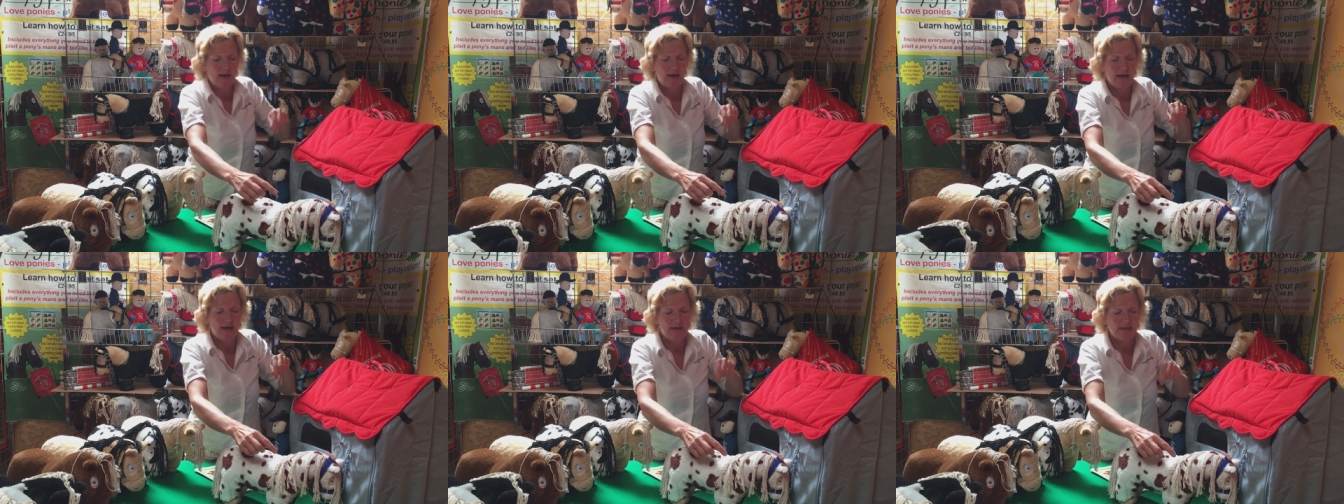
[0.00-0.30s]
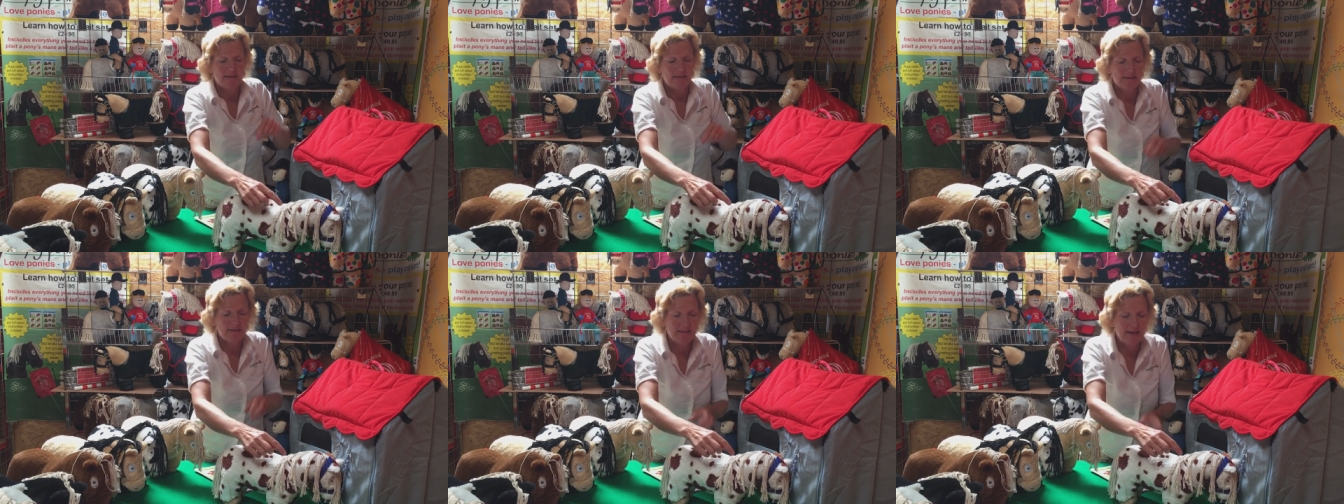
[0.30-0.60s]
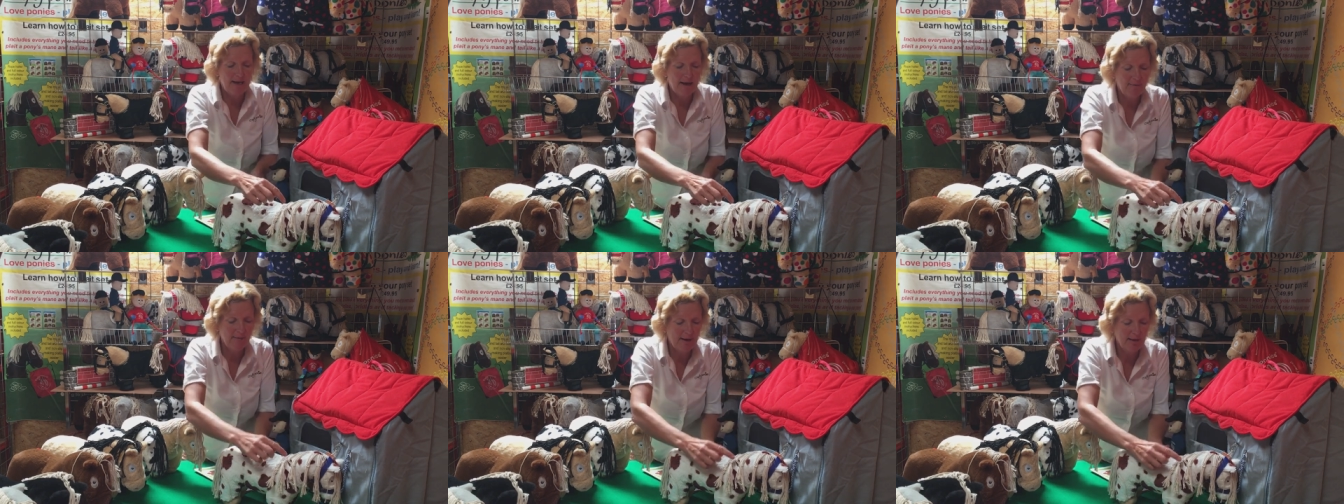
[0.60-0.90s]
and
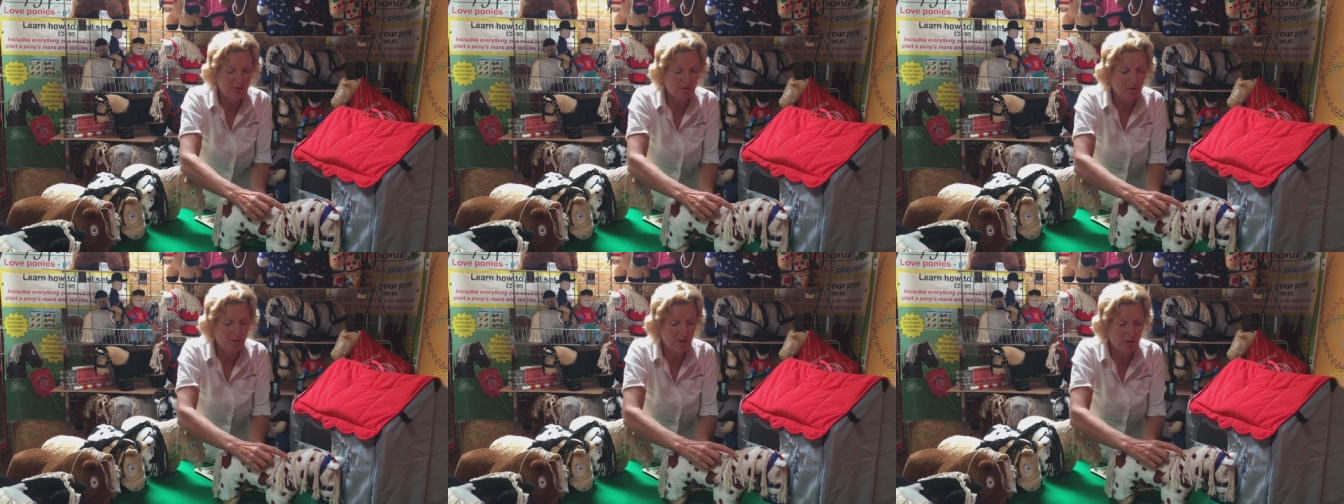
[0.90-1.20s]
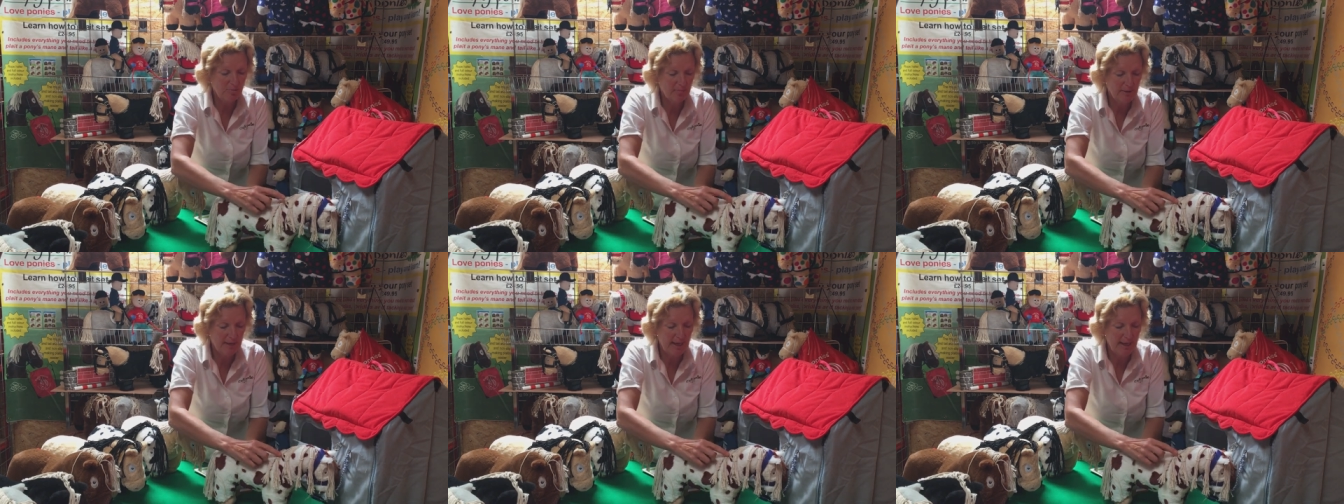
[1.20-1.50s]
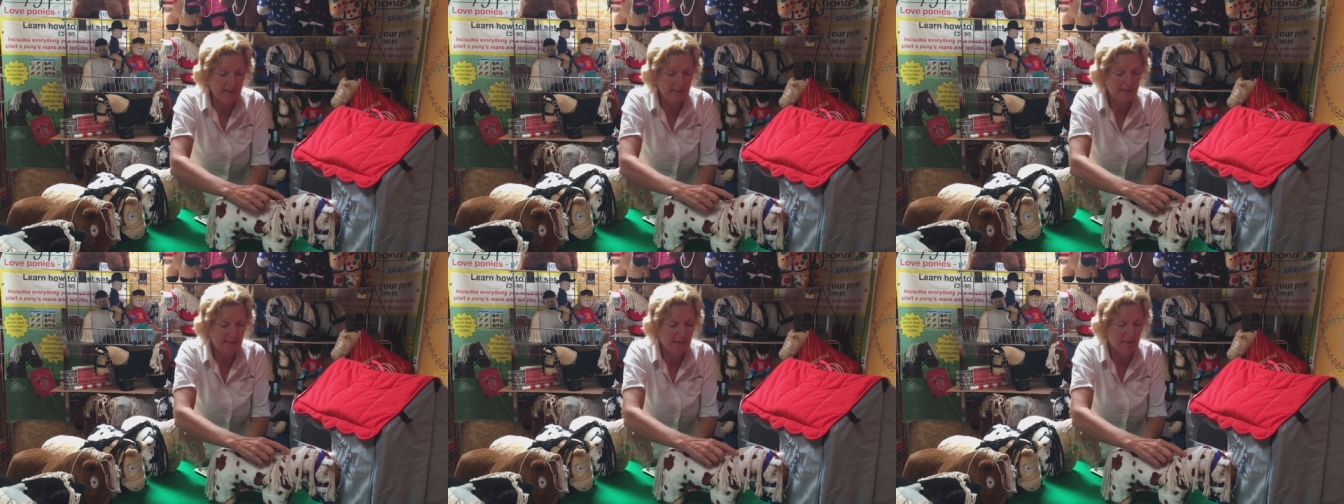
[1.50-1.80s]
now I'm going to
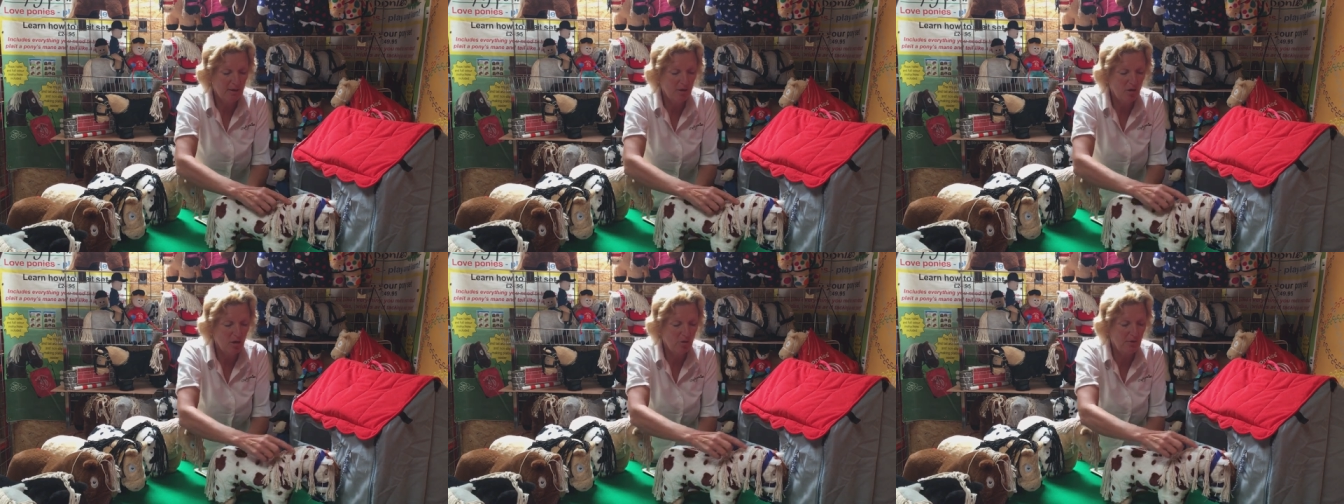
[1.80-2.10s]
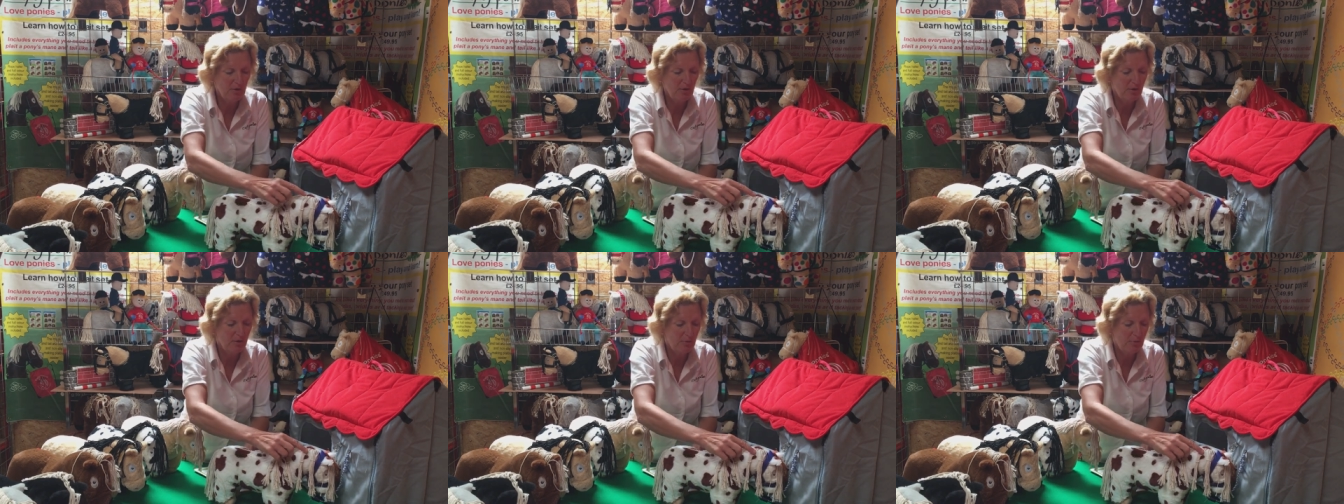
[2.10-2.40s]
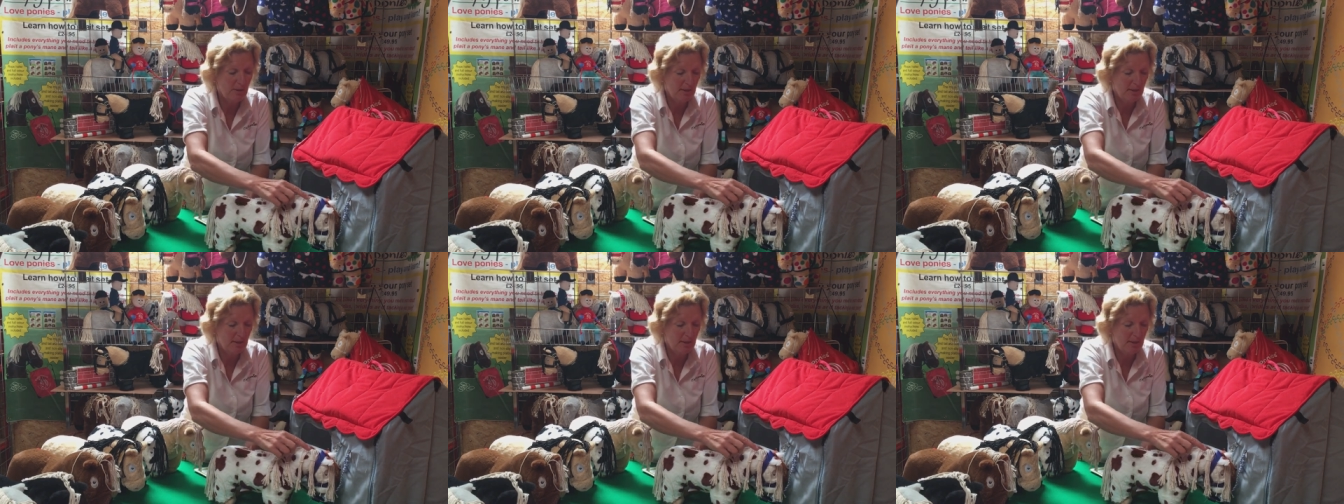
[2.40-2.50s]
plait all the other